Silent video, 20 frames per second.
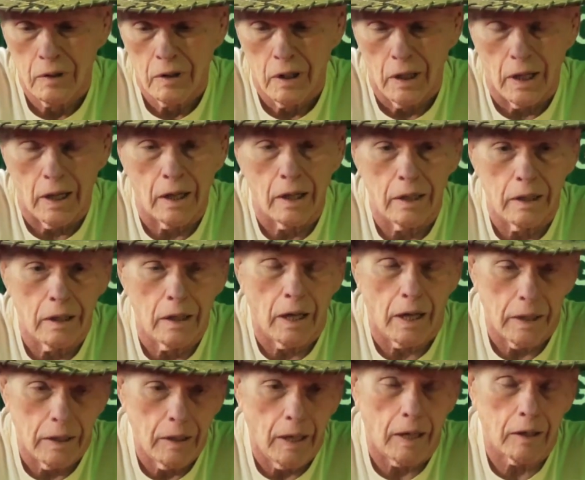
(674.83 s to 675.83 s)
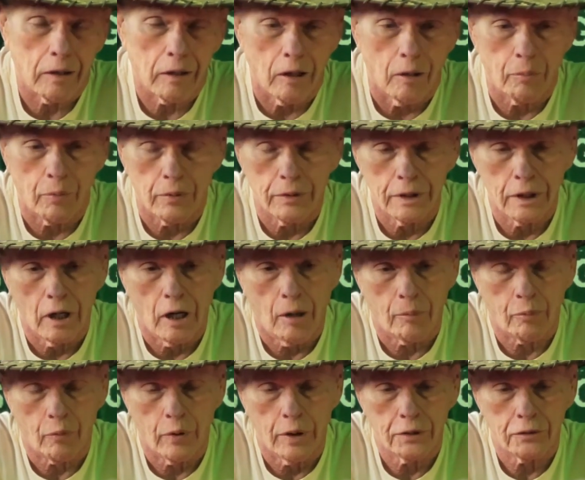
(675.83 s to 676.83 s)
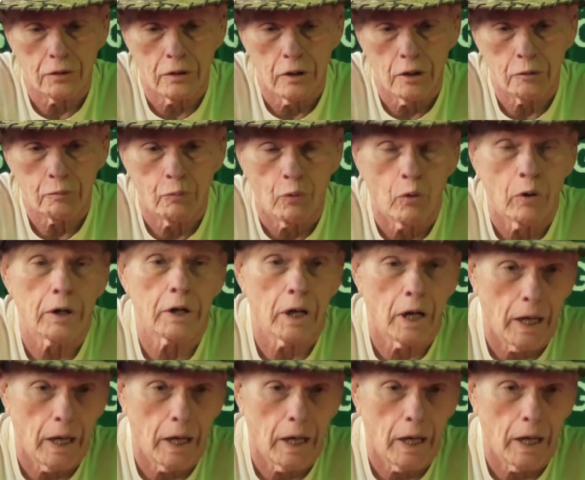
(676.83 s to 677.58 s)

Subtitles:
And I'd had a couple of knee operations at this point.